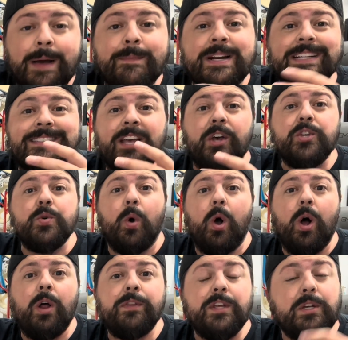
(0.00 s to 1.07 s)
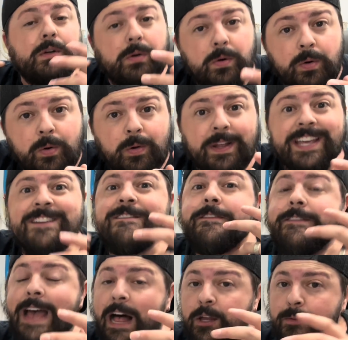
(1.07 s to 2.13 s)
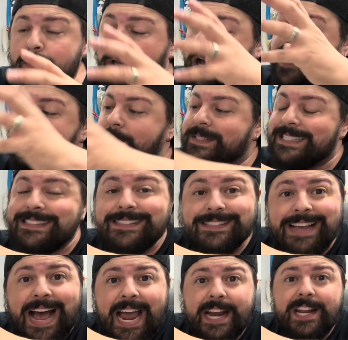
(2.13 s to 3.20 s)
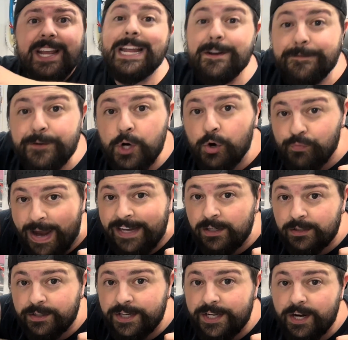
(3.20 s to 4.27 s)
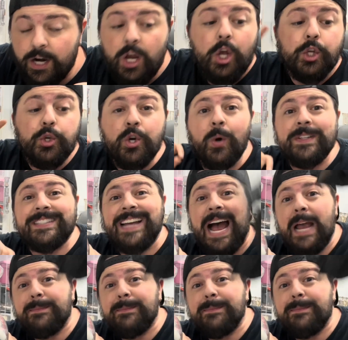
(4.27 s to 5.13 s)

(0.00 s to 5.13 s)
going to tell you all the cool and valuable items inside. And if you're a regular here, you know it's time